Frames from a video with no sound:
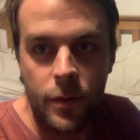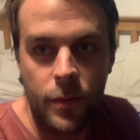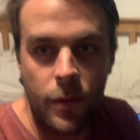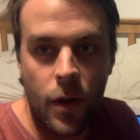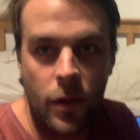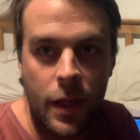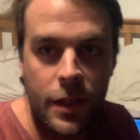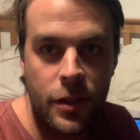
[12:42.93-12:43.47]

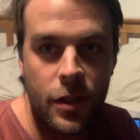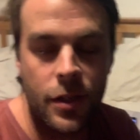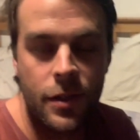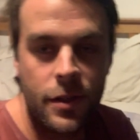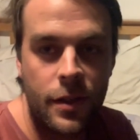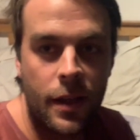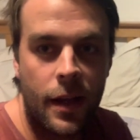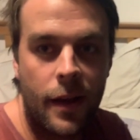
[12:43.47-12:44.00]
Well,
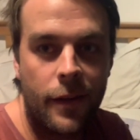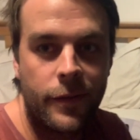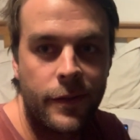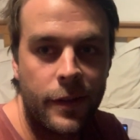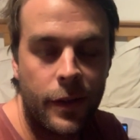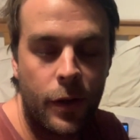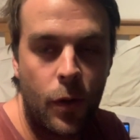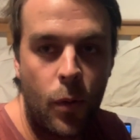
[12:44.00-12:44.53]
legends,
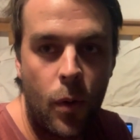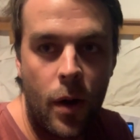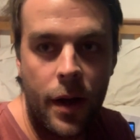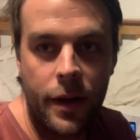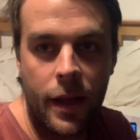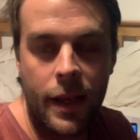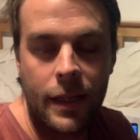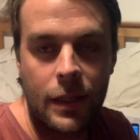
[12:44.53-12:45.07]
after
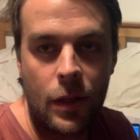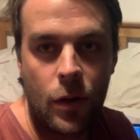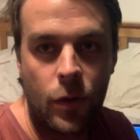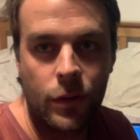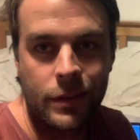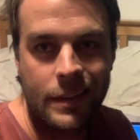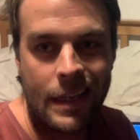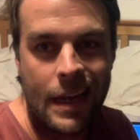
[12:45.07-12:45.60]
quite a
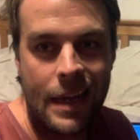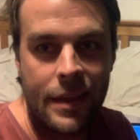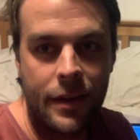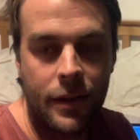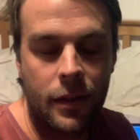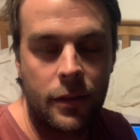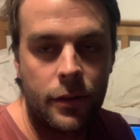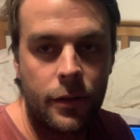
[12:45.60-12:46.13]
long day
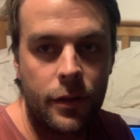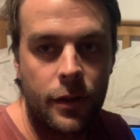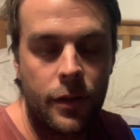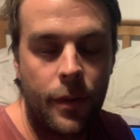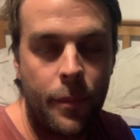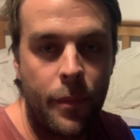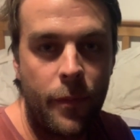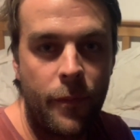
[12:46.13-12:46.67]
that included
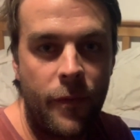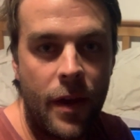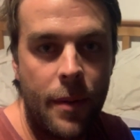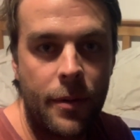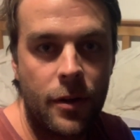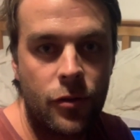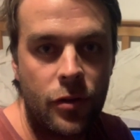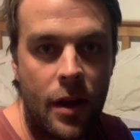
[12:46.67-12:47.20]
a fair
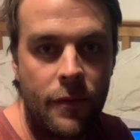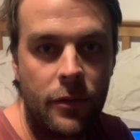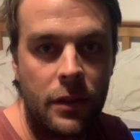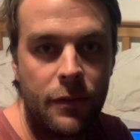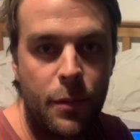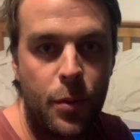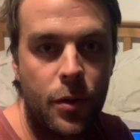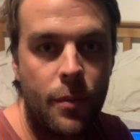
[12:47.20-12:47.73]
bit of travel,
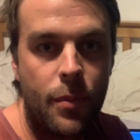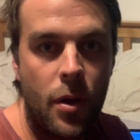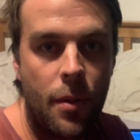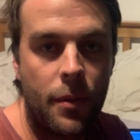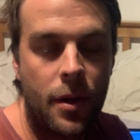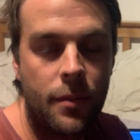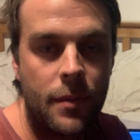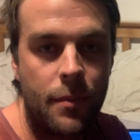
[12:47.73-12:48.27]
Liverpool to
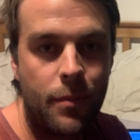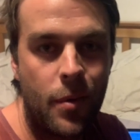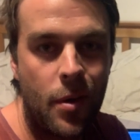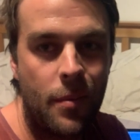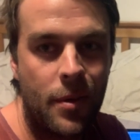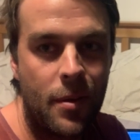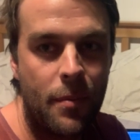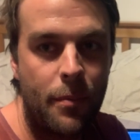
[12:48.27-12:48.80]
Birmingham, then
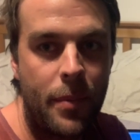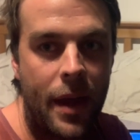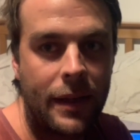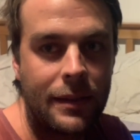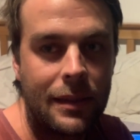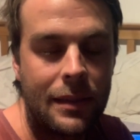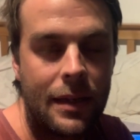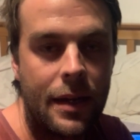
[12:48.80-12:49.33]
Birmingham
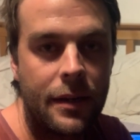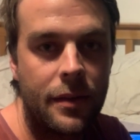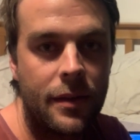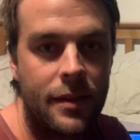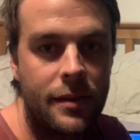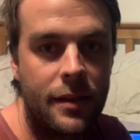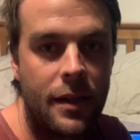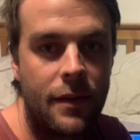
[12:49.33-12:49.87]
back to London
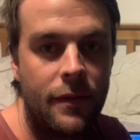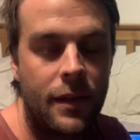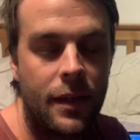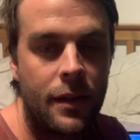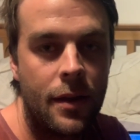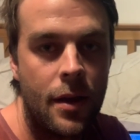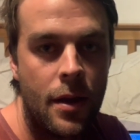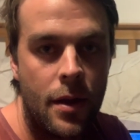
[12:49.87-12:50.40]
this
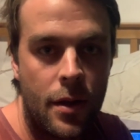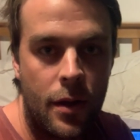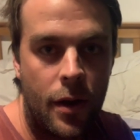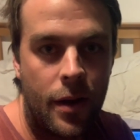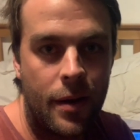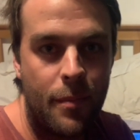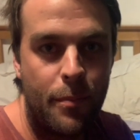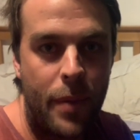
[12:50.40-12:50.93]
evening.
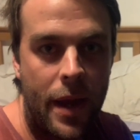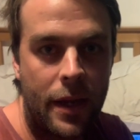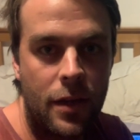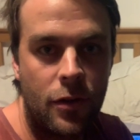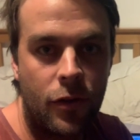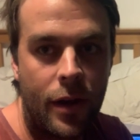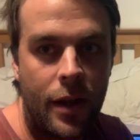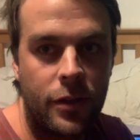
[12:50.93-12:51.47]
I am back
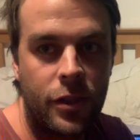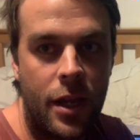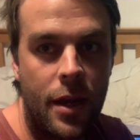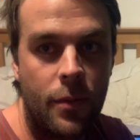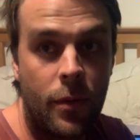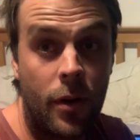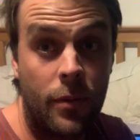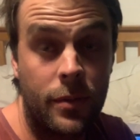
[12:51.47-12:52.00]
in Crouch
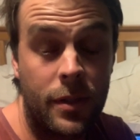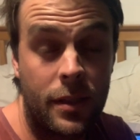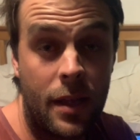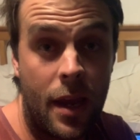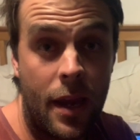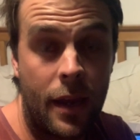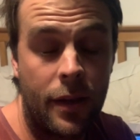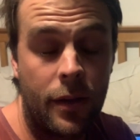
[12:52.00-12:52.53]
End where I'm
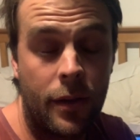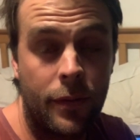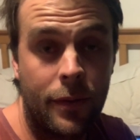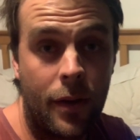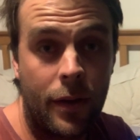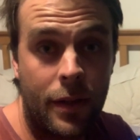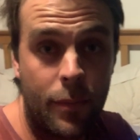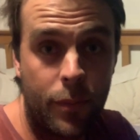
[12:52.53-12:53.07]
staying. I,
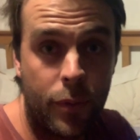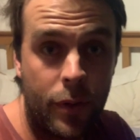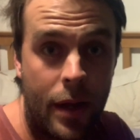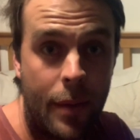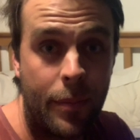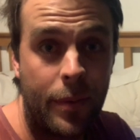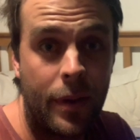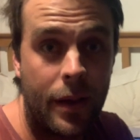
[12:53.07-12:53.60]
I get put
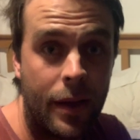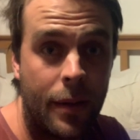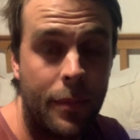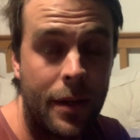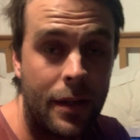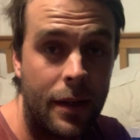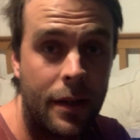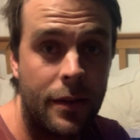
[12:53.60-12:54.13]
up um,
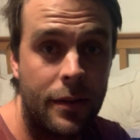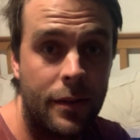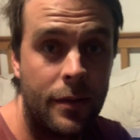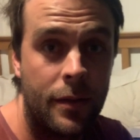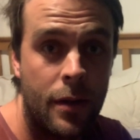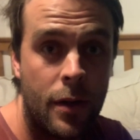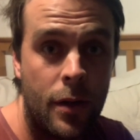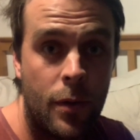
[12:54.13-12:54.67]
in
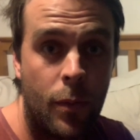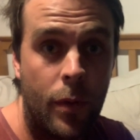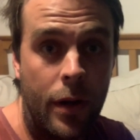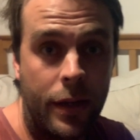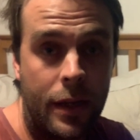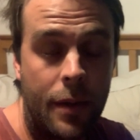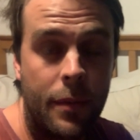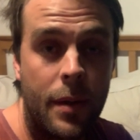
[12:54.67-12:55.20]
London when
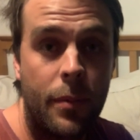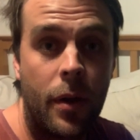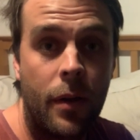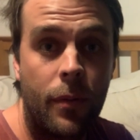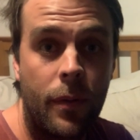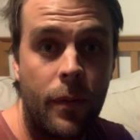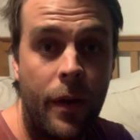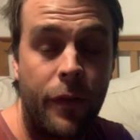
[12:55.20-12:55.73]
I come here
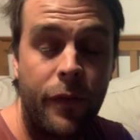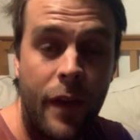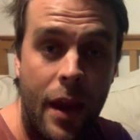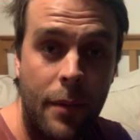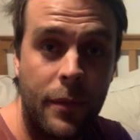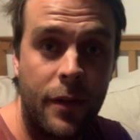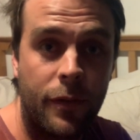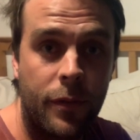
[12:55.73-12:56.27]
by a
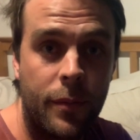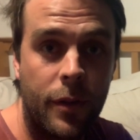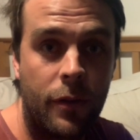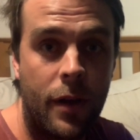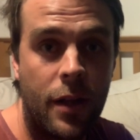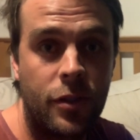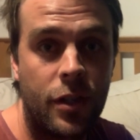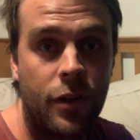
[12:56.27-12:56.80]
family from the
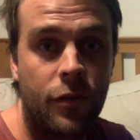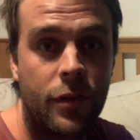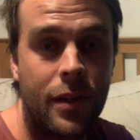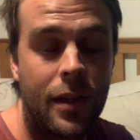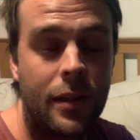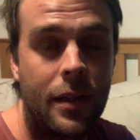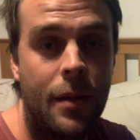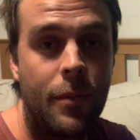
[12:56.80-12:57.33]
Crouch End
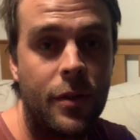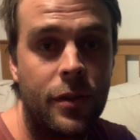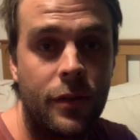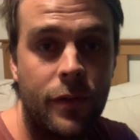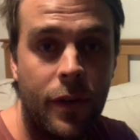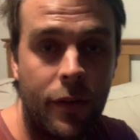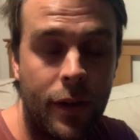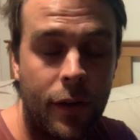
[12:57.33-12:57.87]
Cricket Club, which is
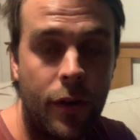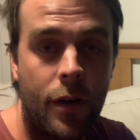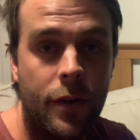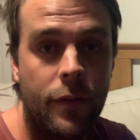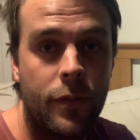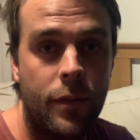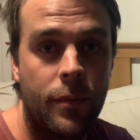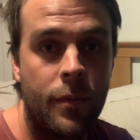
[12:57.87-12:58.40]
very
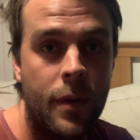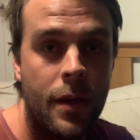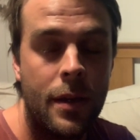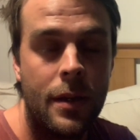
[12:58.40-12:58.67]
kind of them